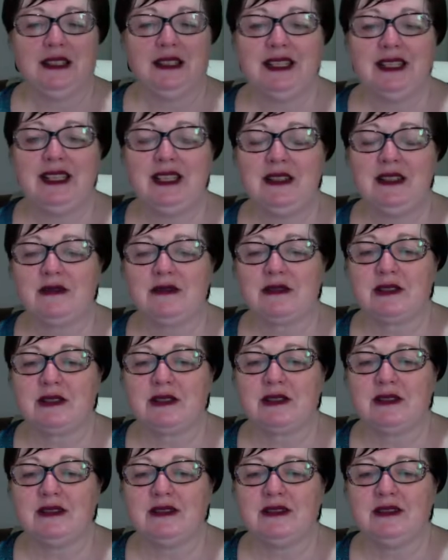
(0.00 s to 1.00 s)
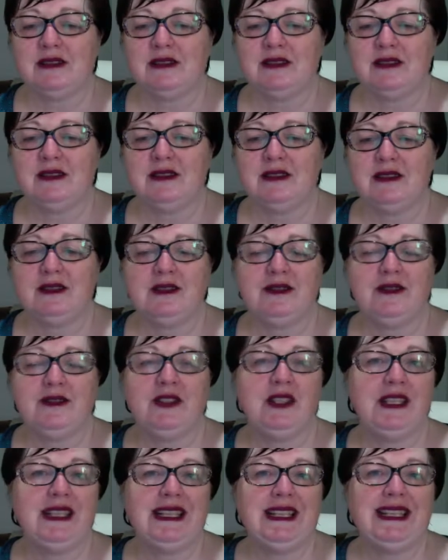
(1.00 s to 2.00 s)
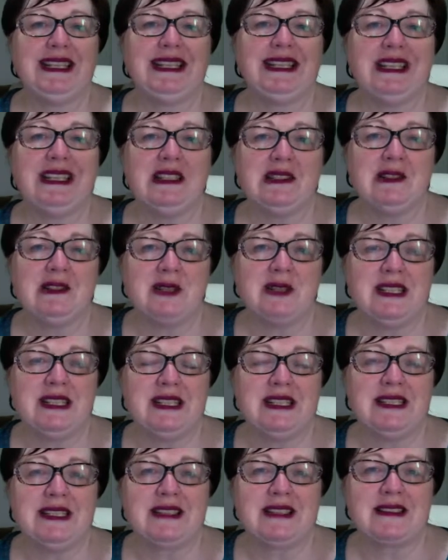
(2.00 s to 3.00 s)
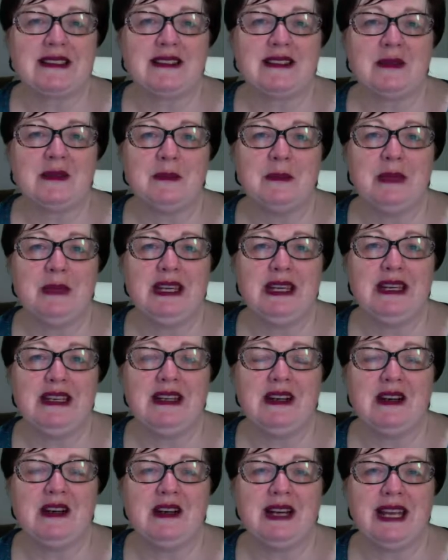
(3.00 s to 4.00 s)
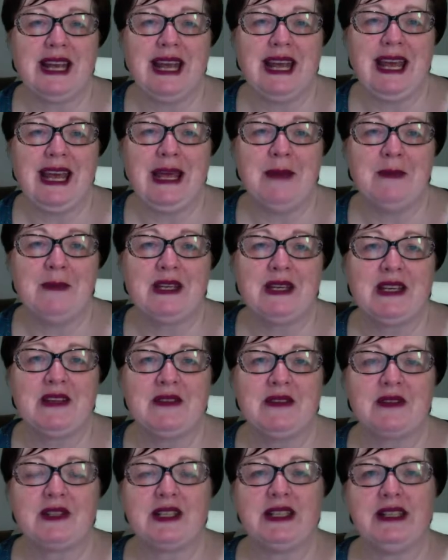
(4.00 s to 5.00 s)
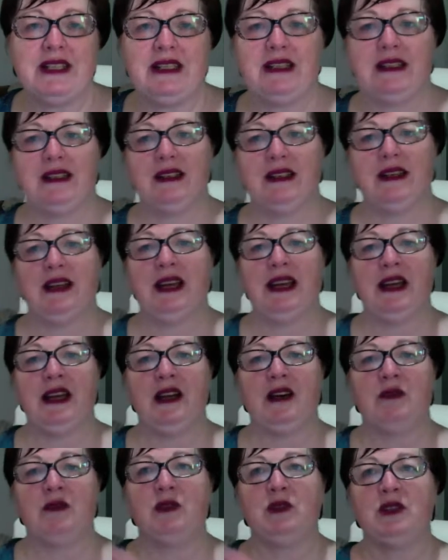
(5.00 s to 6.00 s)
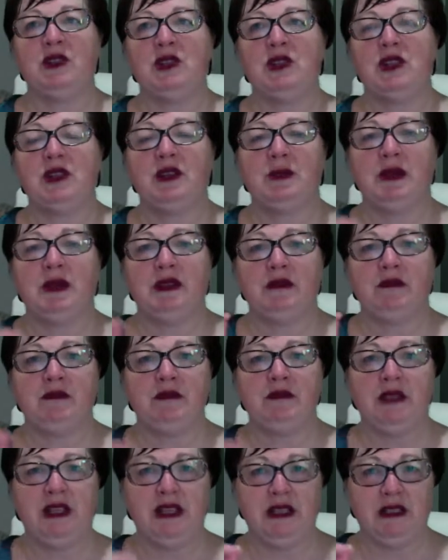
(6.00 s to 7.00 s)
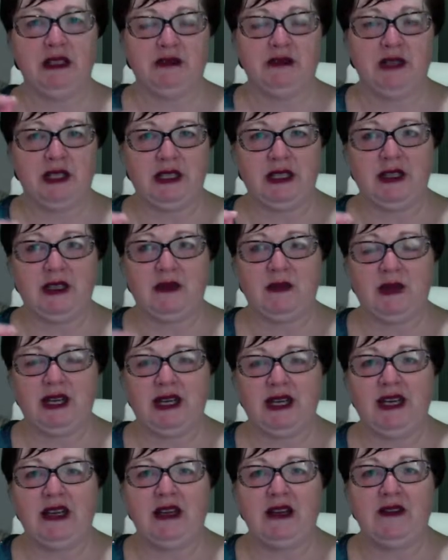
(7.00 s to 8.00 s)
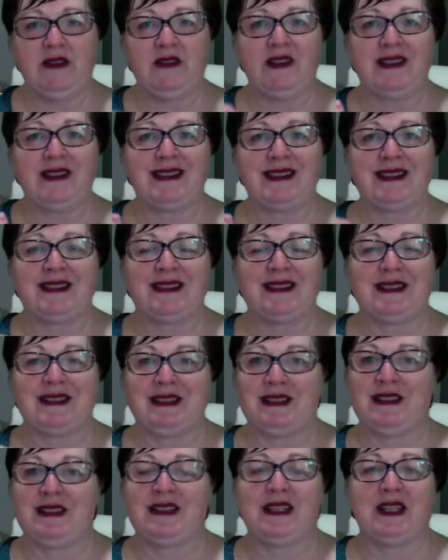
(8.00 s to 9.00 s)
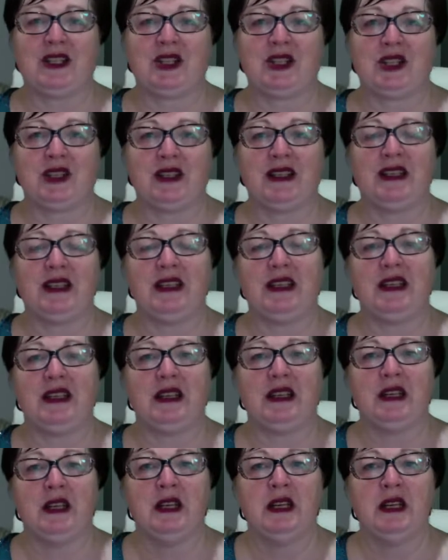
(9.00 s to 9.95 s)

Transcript: Guilt. Feeling guilty does not mean I am guilty. And I want you to be really, really aware of this distinction here.